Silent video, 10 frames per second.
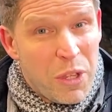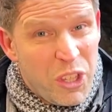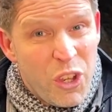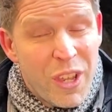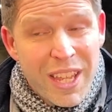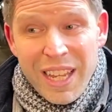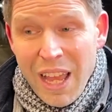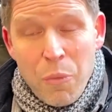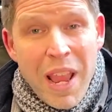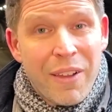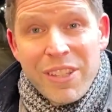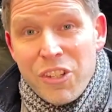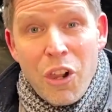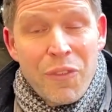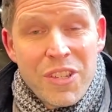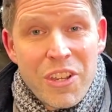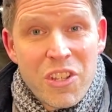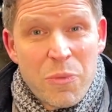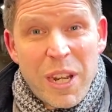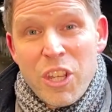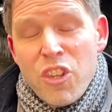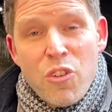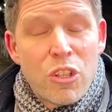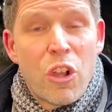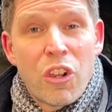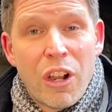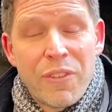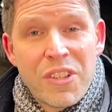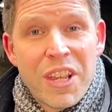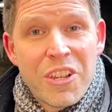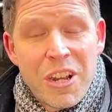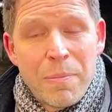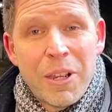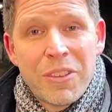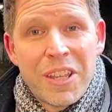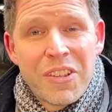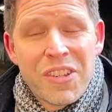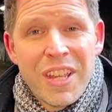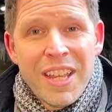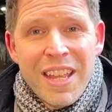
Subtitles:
with you. Can we have this conversation? So we had a huge, long conversation about this.